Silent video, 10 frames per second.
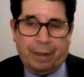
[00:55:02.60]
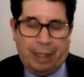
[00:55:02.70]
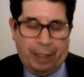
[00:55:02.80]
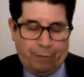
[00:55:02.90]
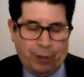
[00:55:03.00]

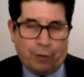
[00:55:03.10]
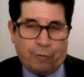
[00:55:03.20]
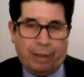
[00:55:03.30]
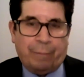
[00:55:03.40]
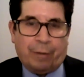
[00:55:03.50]
Any future
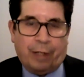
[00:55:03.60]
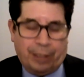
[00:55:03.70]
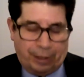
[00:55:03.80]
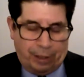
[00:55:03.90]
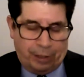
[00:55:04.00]
dream
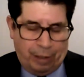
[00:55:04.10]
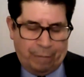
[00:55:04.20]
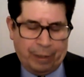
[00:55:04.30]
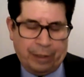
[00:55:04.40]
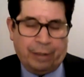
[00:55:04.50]
projects that you
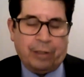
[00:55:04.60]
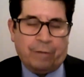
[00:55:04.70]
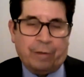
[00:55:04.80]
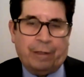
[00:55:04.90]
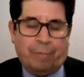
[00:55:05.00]
haven't done that you
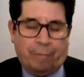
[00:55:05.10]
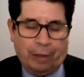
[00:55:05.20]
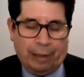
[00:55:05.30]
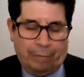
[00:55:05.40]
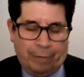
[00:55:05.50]
really
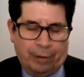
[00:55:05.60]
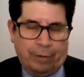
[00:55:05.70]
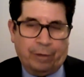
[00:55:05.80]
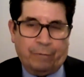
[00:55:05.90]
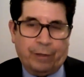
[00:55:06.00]
would love to
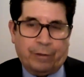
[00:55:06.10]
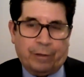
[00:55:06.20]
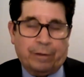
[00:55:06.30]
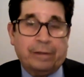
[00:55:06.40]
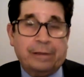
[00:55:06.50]
do in the future?